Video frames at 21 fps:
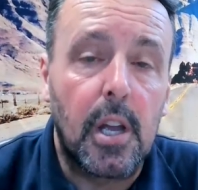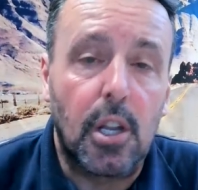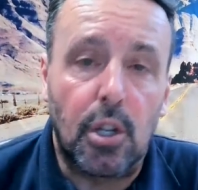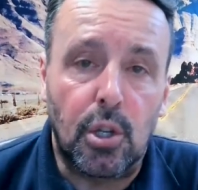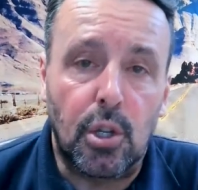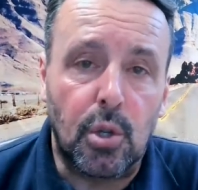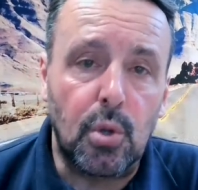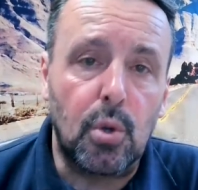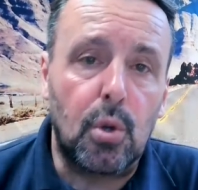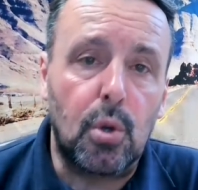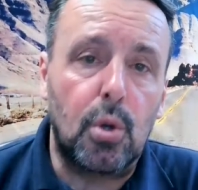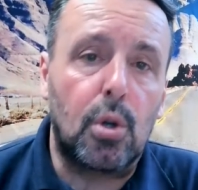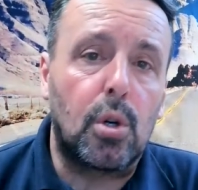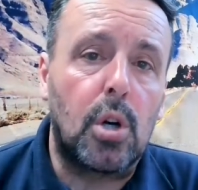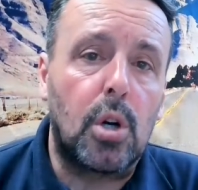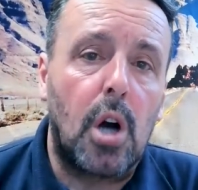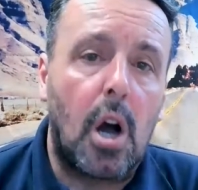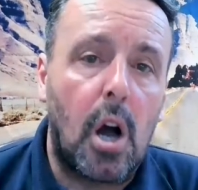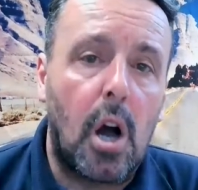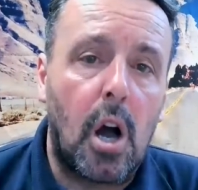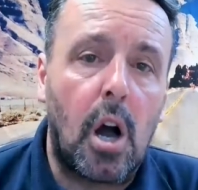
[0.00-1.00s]

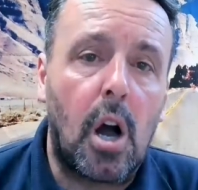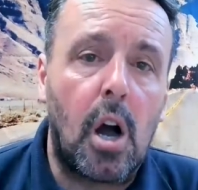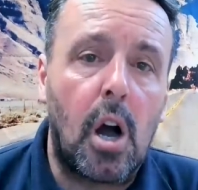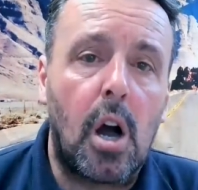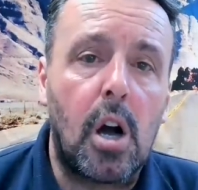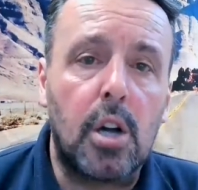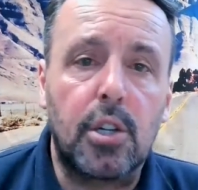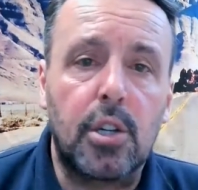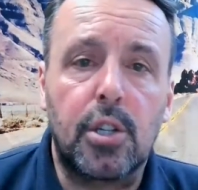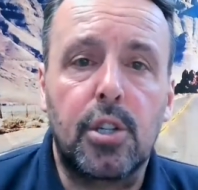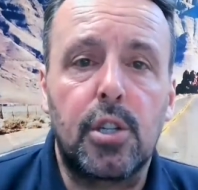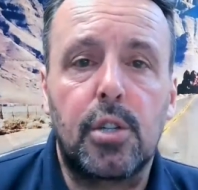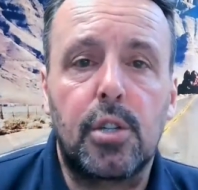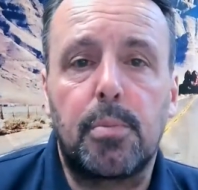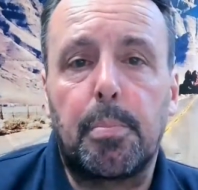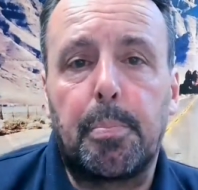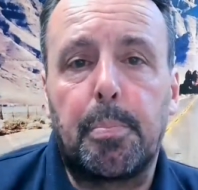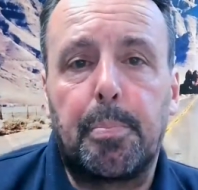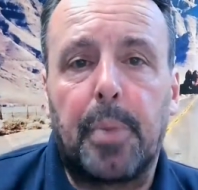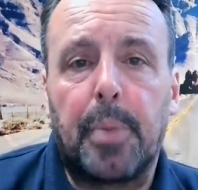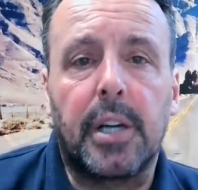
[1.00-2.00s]
Your
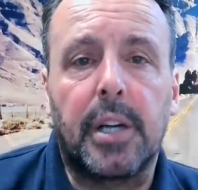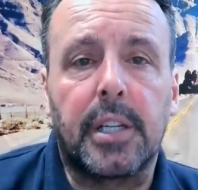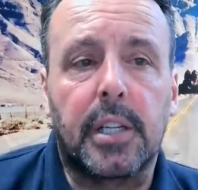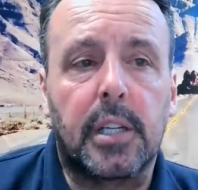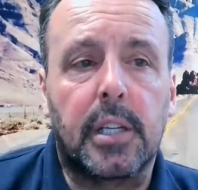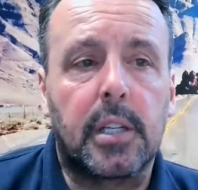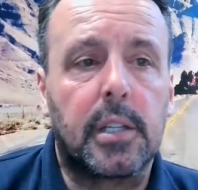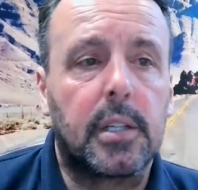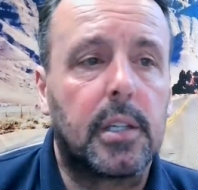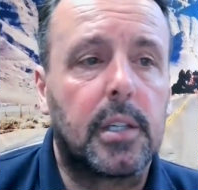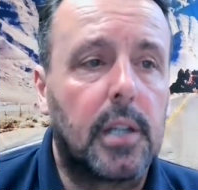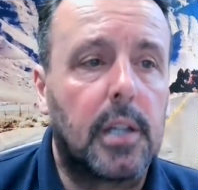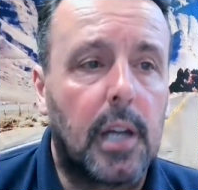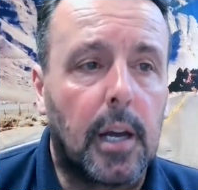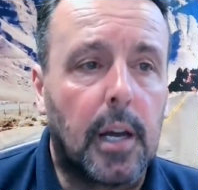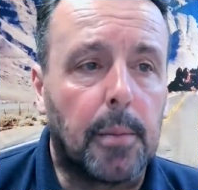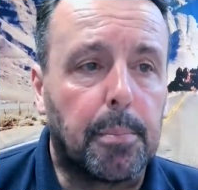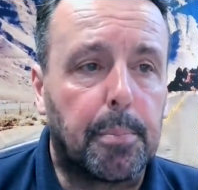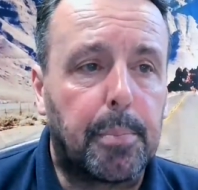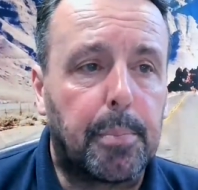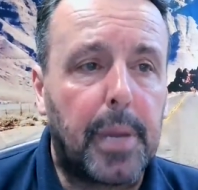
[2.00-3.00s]
hard-earned bike,
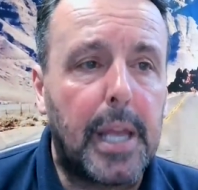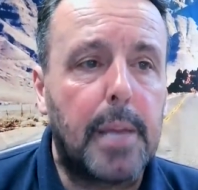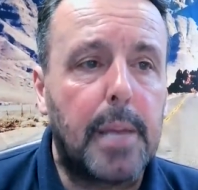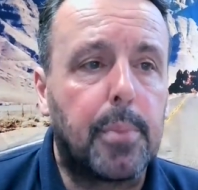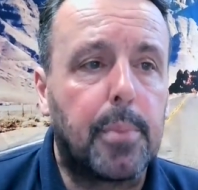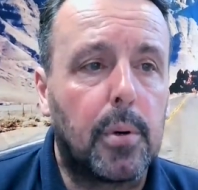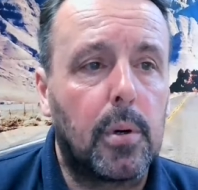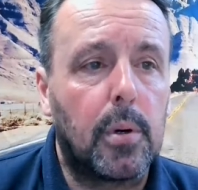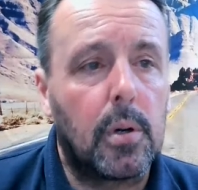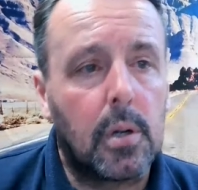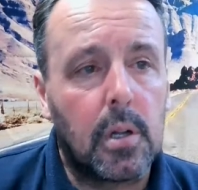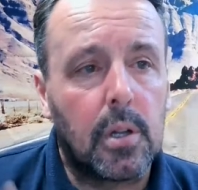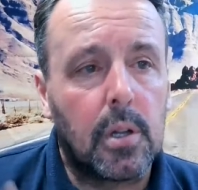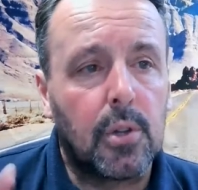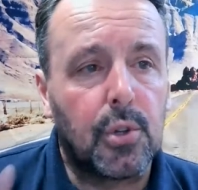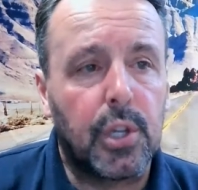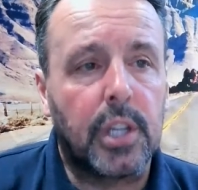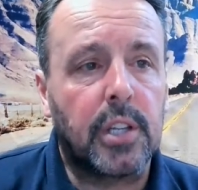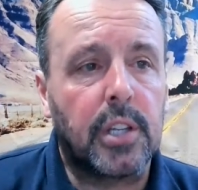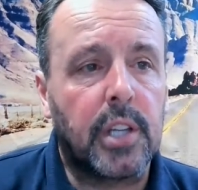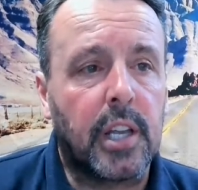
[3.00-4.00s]
and people
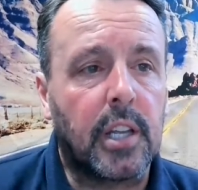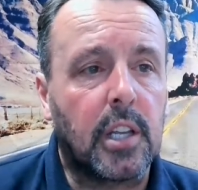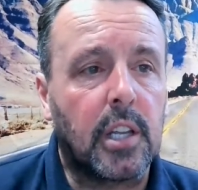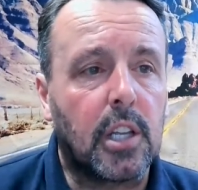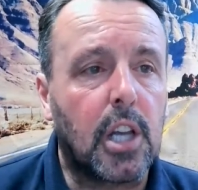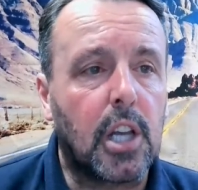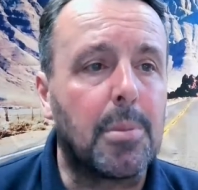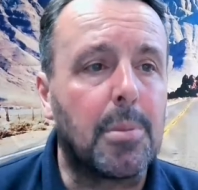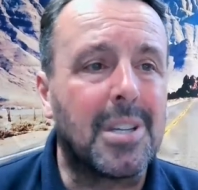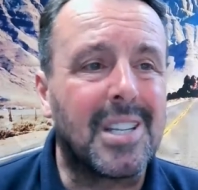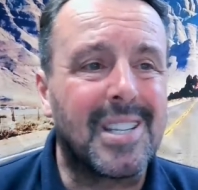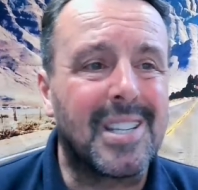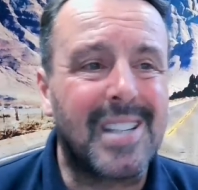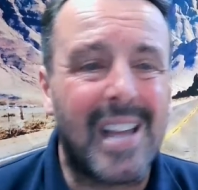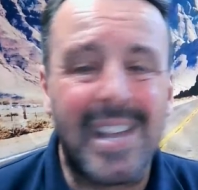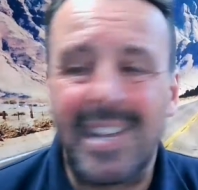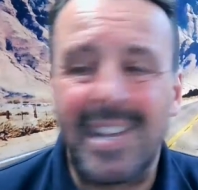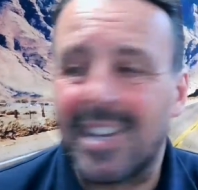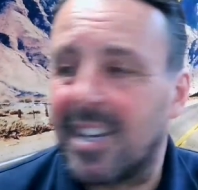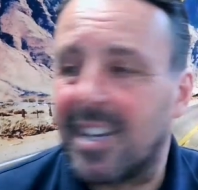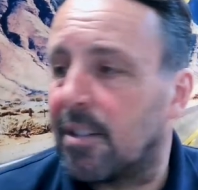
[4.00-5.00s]
think they can come and
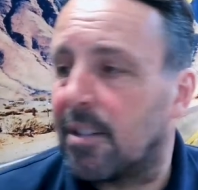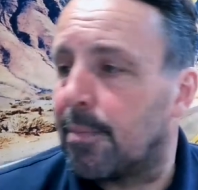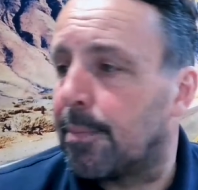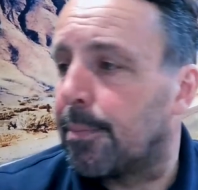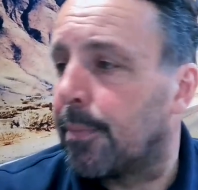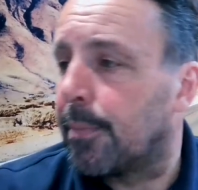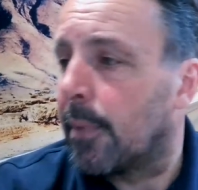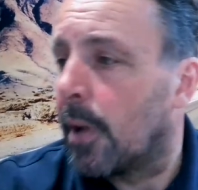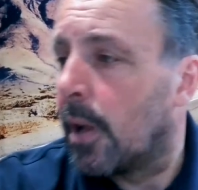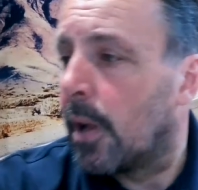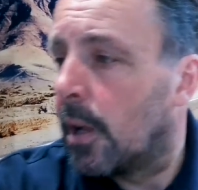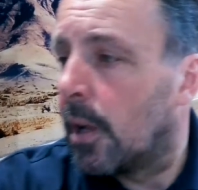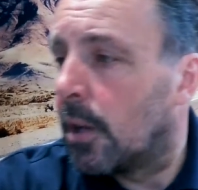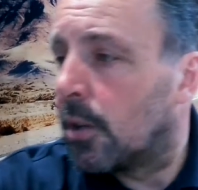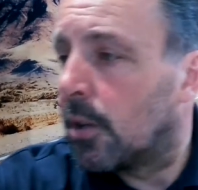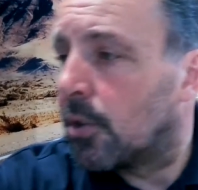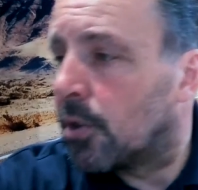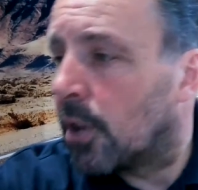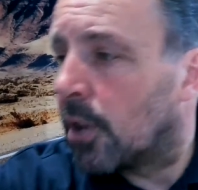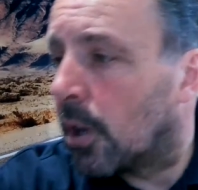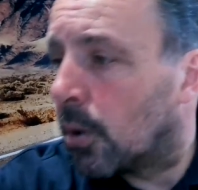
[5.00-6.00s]
take it.
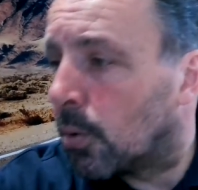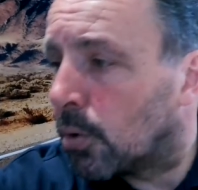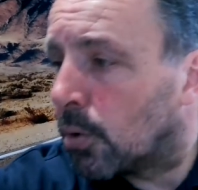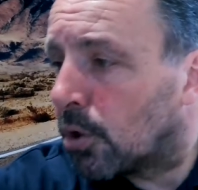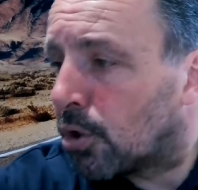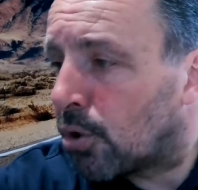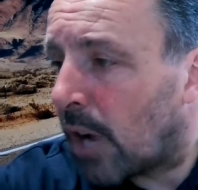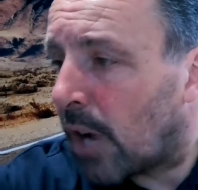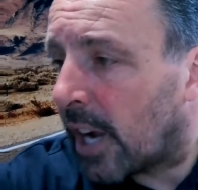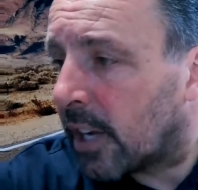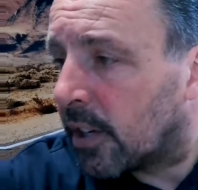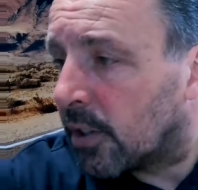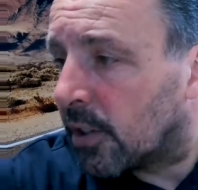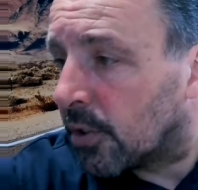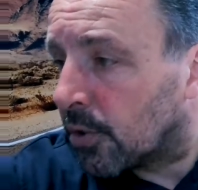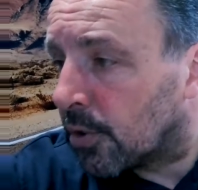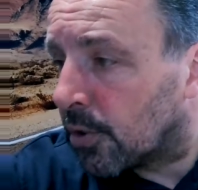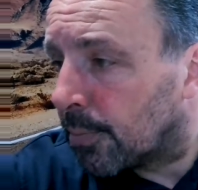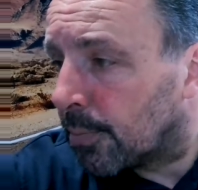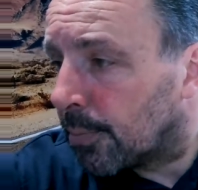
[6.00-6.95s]
So trackers.